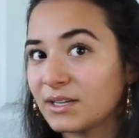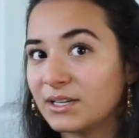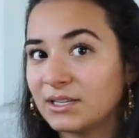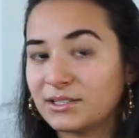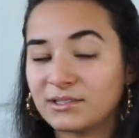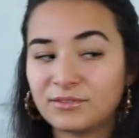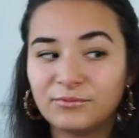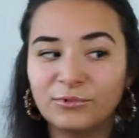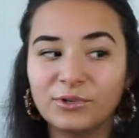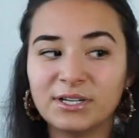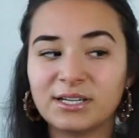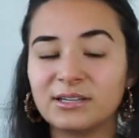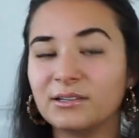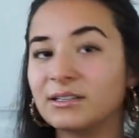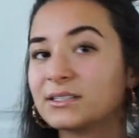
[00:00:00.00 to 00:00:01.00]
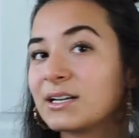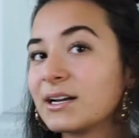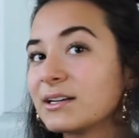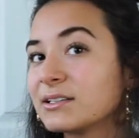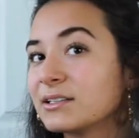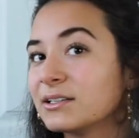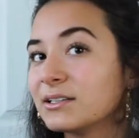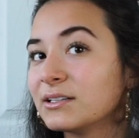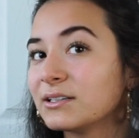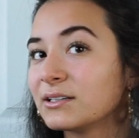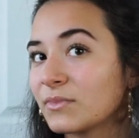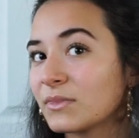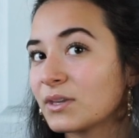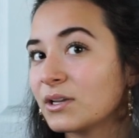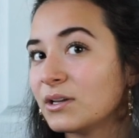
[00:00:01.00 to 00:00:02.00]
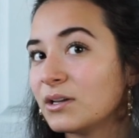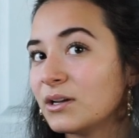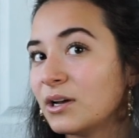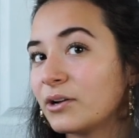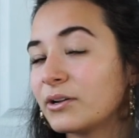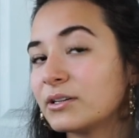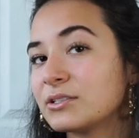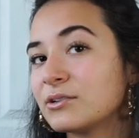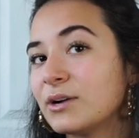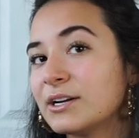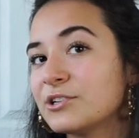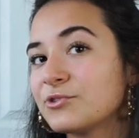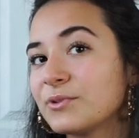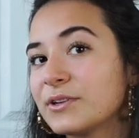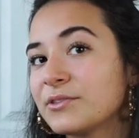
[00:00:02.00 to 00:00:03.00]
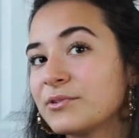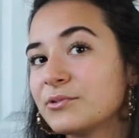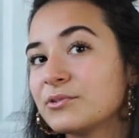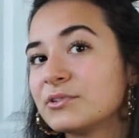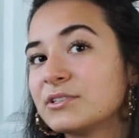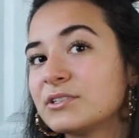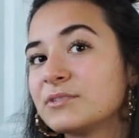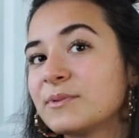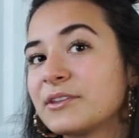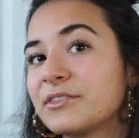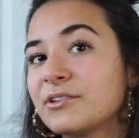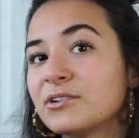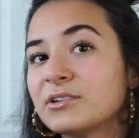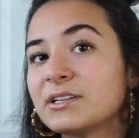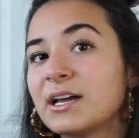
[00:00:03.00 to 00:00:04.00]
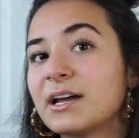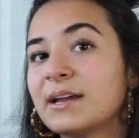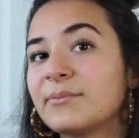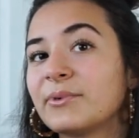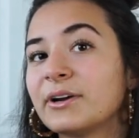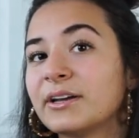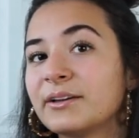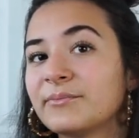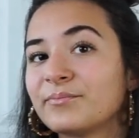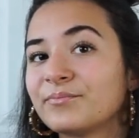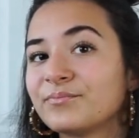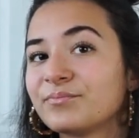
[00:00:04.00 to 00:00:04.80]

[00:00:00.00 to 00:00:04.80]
It's ridiculous, honestly. Okay, so I just ran through this. This is my third time, right?